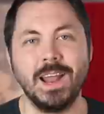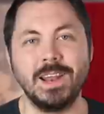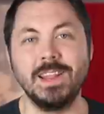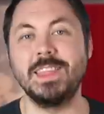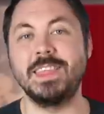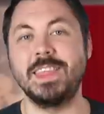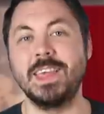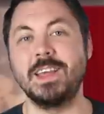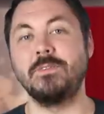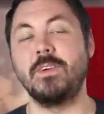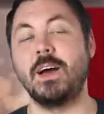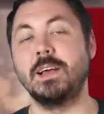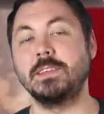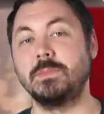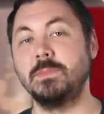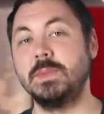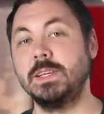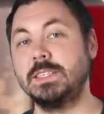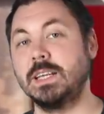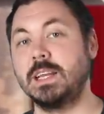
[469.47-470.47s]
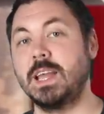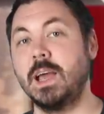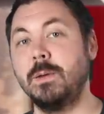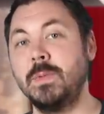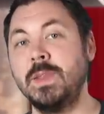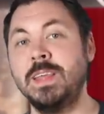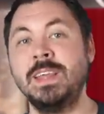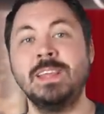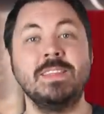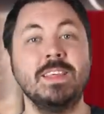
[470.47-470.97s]
Another thing of awesomeness
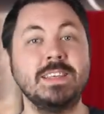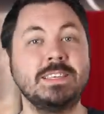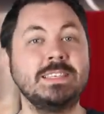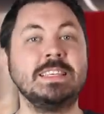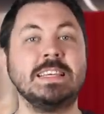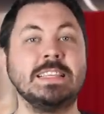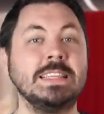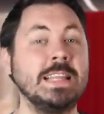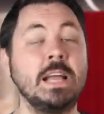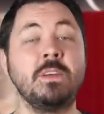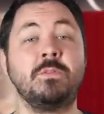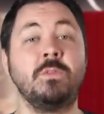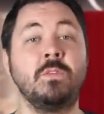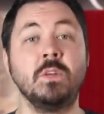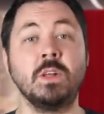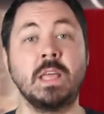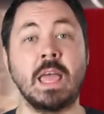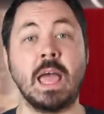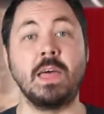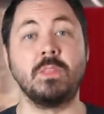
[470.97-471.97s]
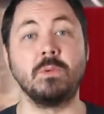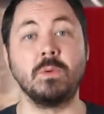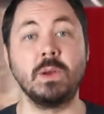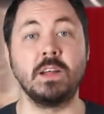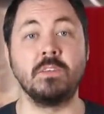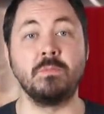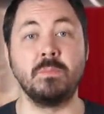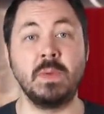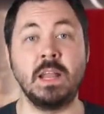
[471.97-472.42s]
accompanying this delightful gathering of